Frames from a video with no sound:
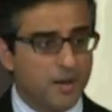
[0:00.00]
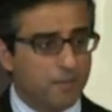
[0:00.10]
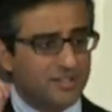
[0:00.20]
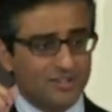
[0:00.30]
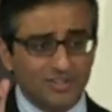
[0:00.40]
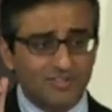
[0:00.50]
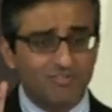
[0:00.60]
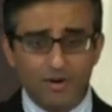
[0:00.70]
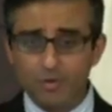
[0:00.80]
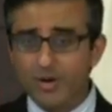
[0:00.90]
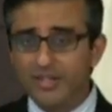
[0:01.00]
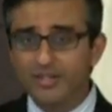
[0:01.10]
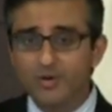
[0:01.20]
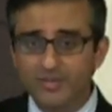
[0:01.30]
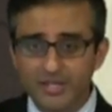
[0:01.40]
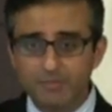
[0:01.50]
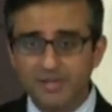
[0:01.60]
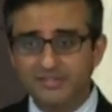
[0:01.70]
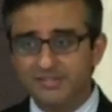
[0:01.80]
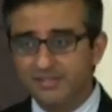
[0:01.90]
but it's also very well known that he
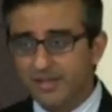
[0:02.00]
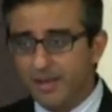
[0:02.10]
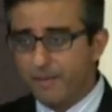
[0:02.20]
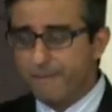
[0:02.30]
made this